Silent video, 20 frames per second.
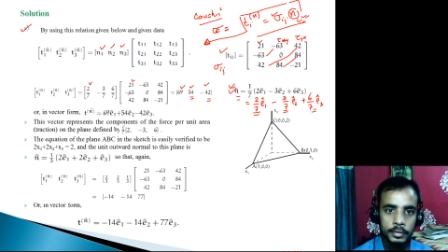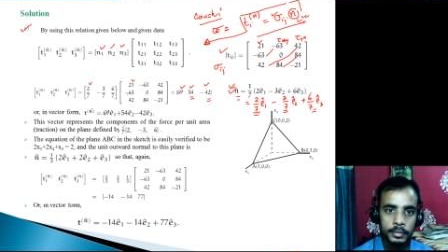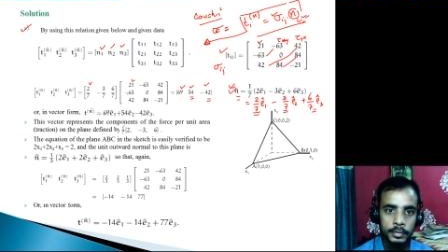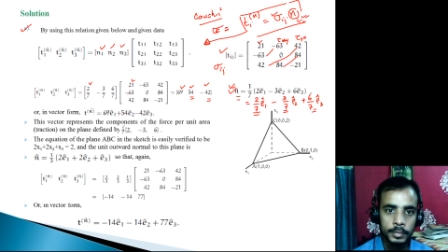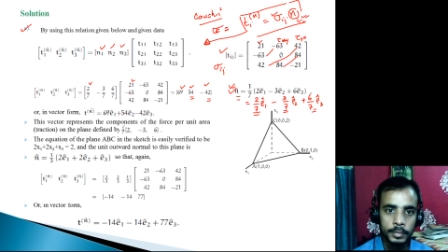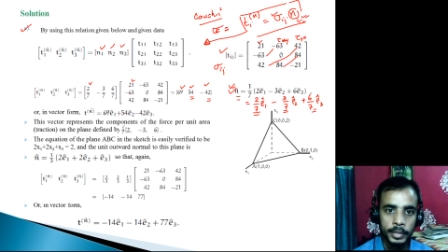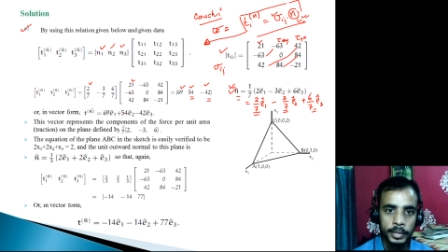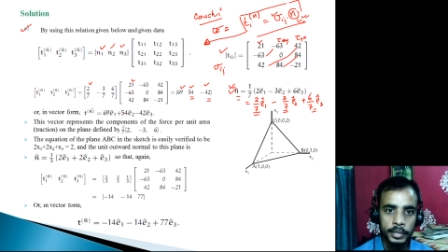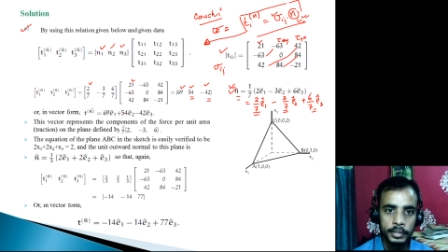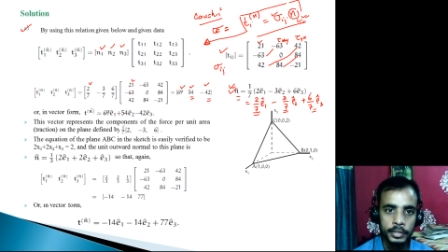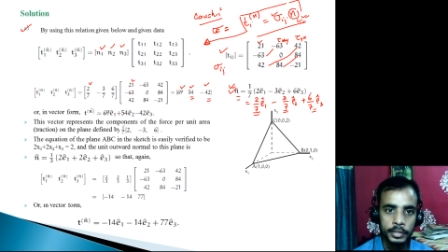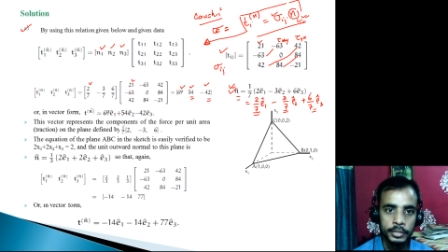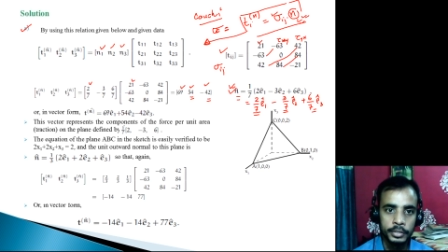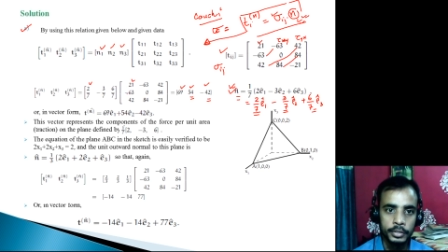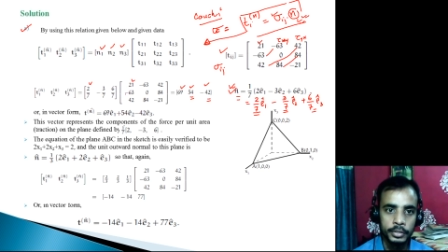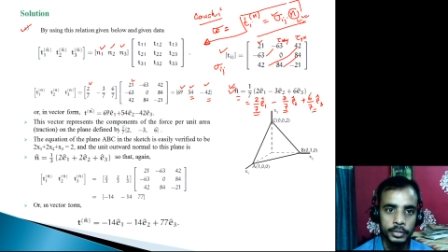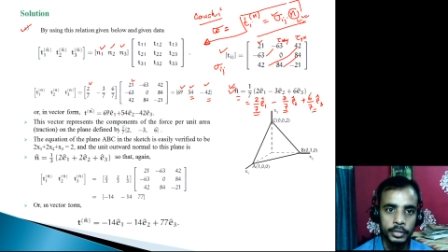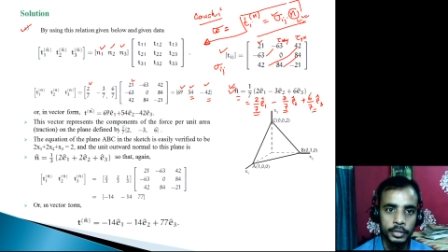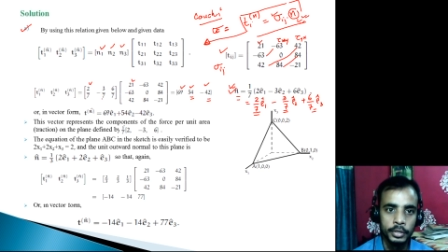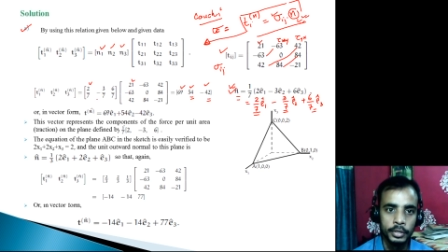minus
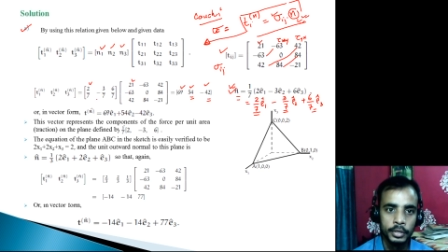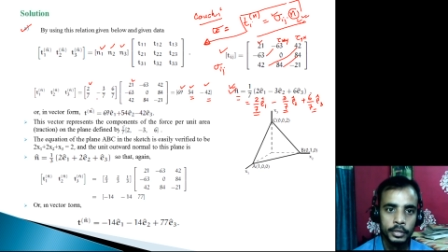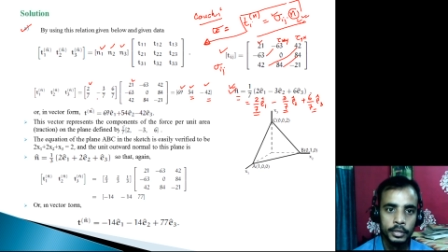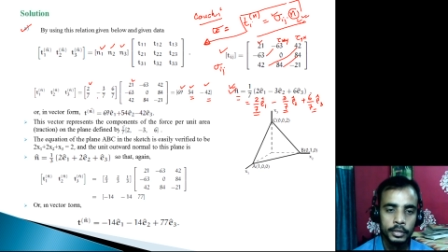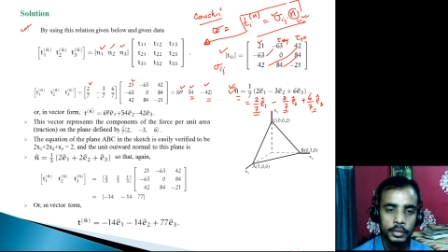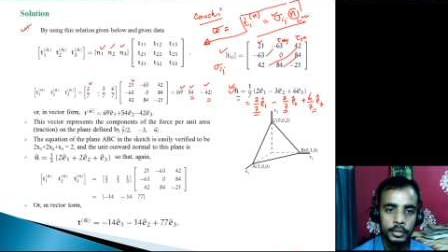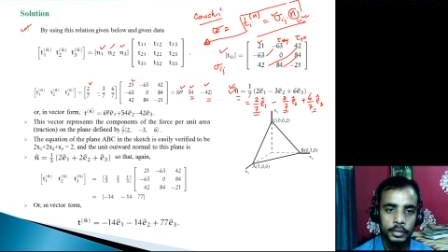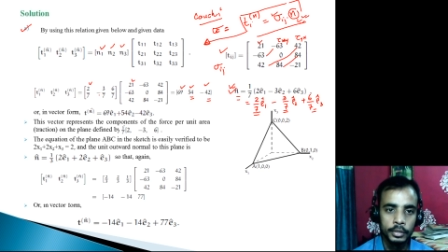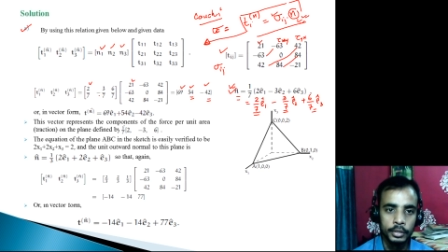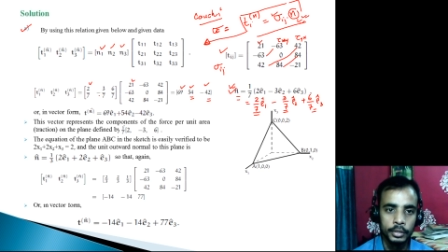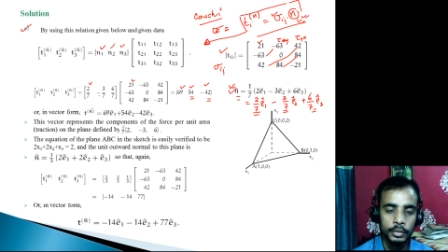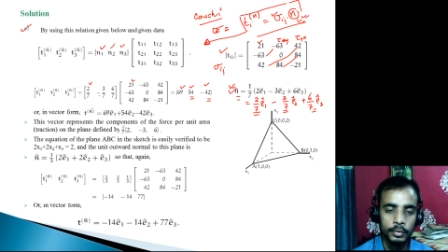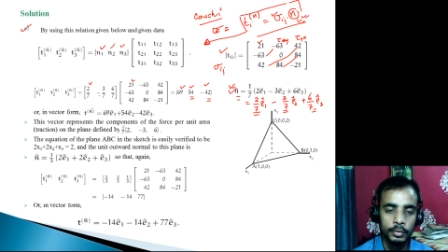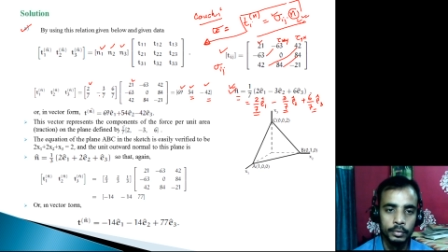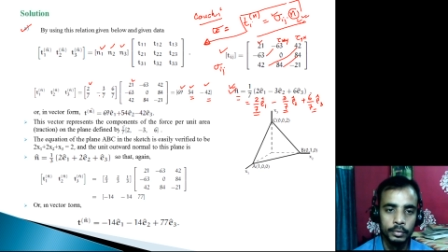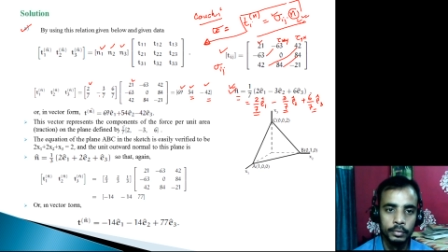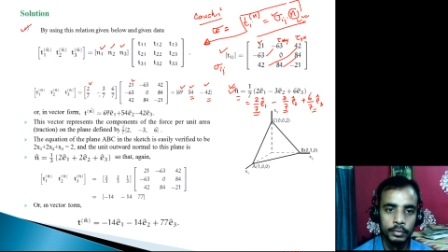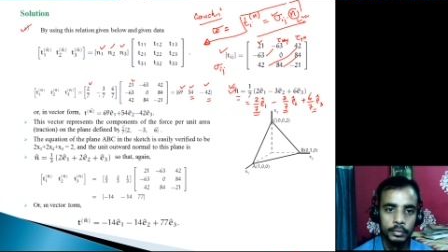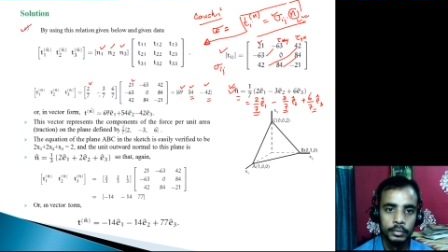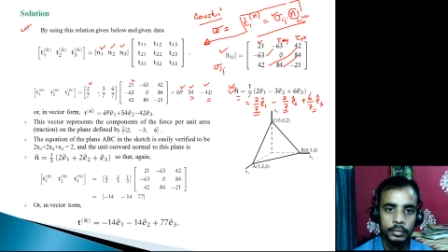63 into
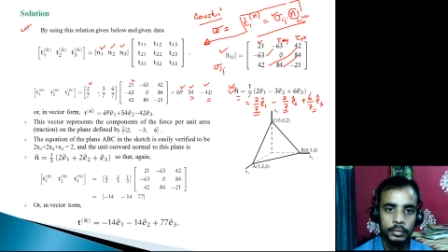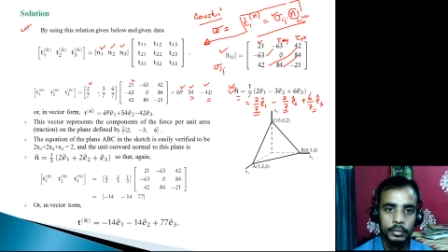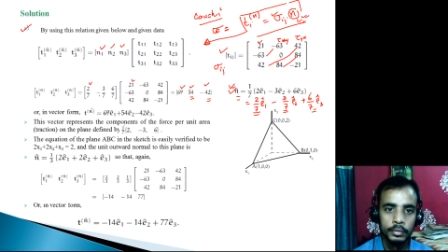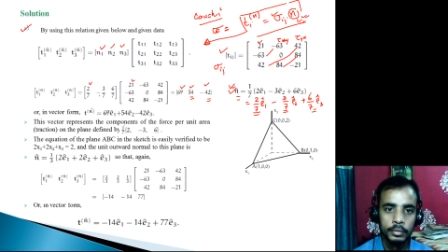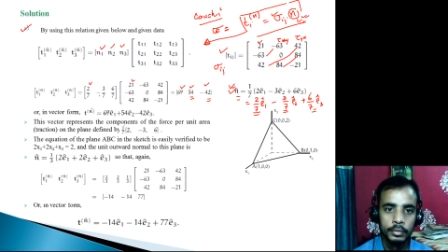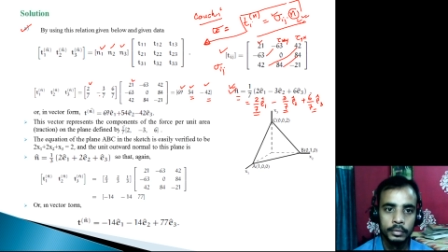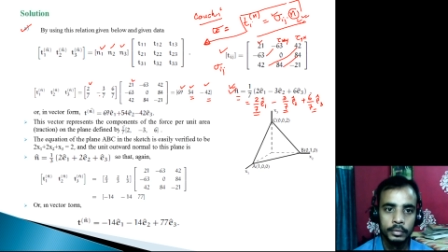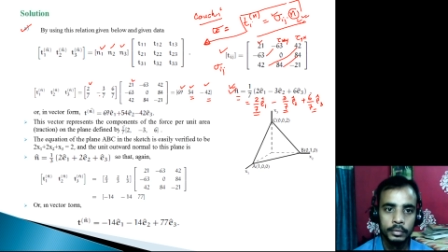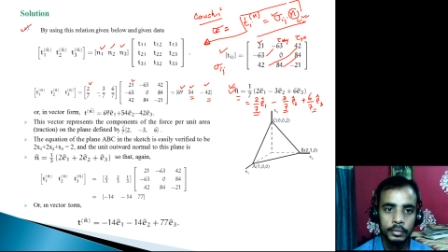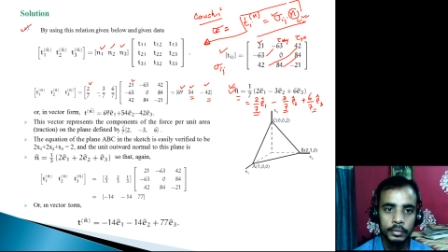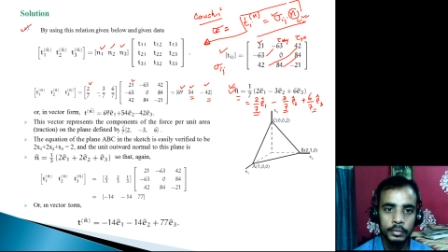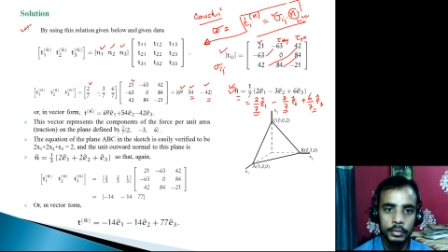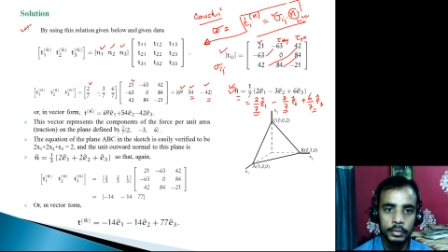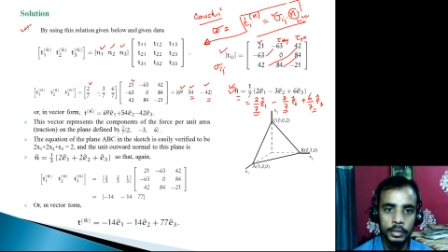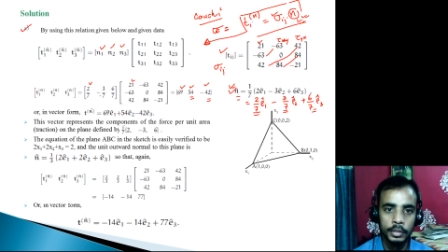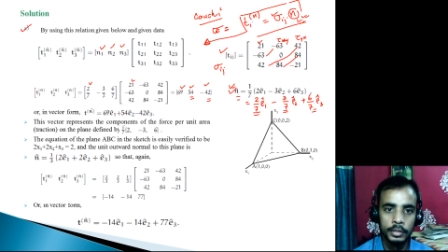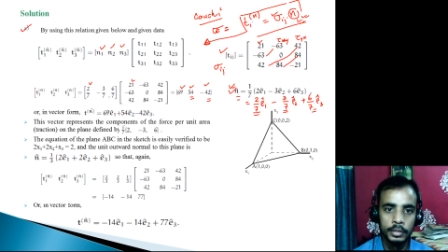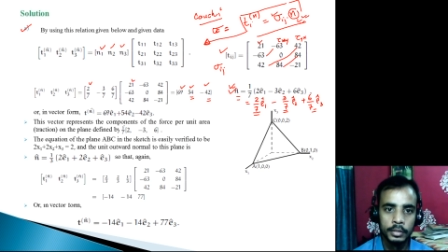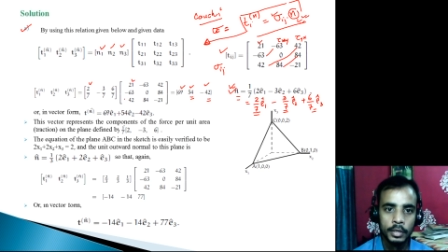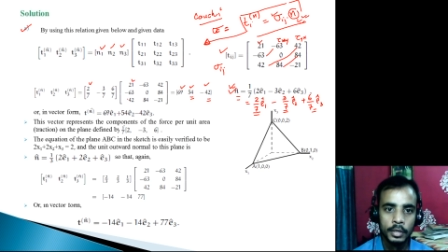
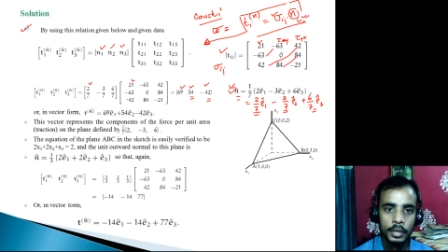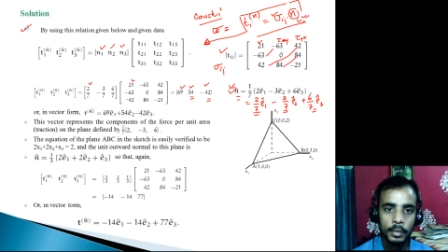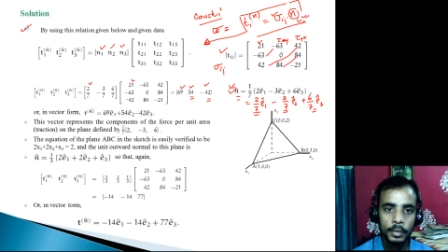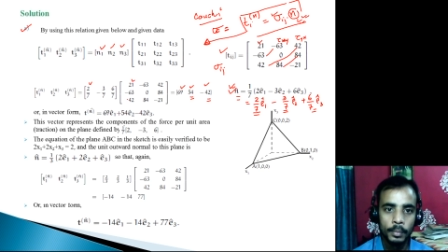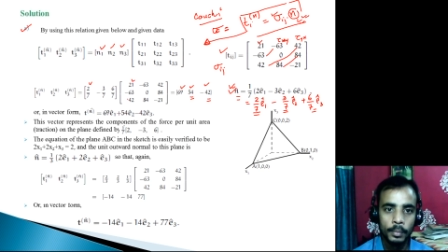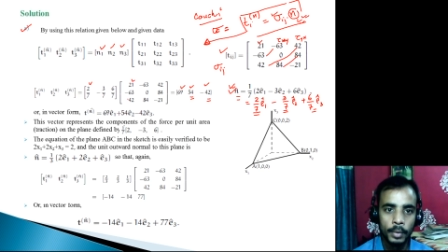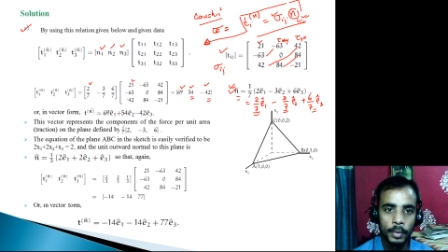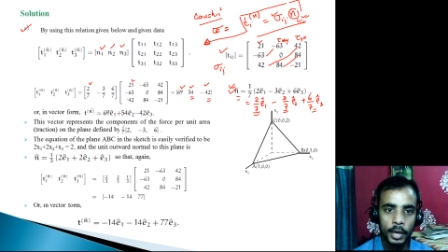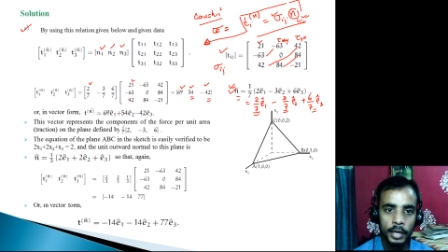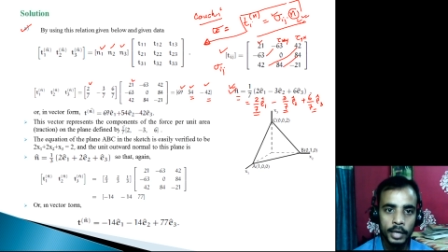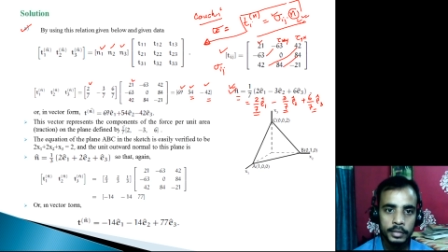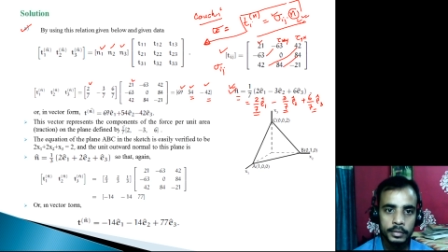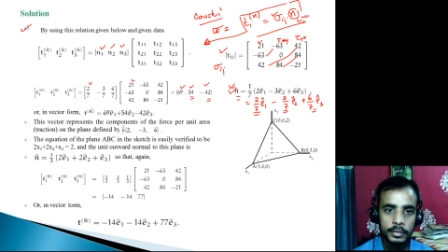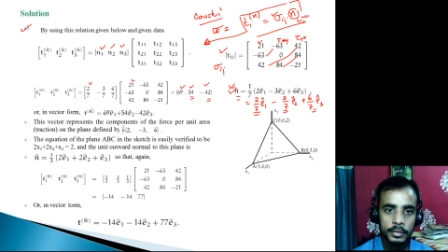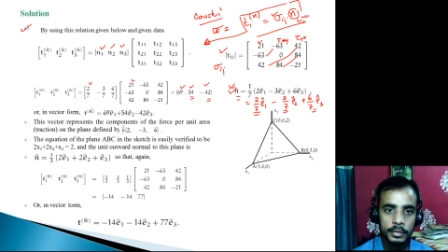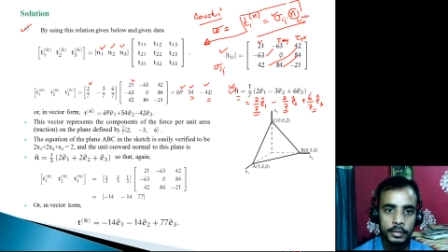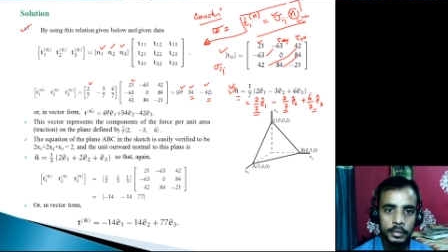this plus